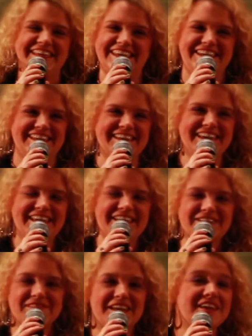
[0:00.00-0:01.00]
kid.
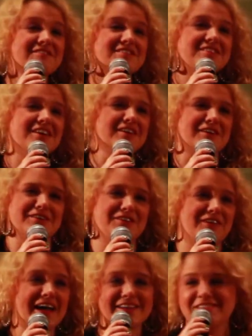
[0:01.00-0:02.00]
And he was younger,
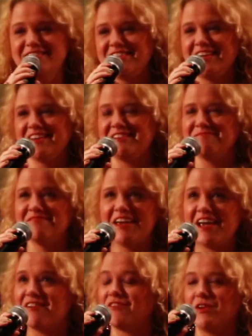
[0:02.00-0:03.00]
so I used to take him
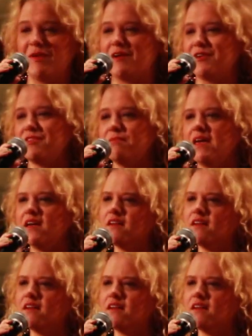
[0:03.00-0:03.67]
everywhere with me.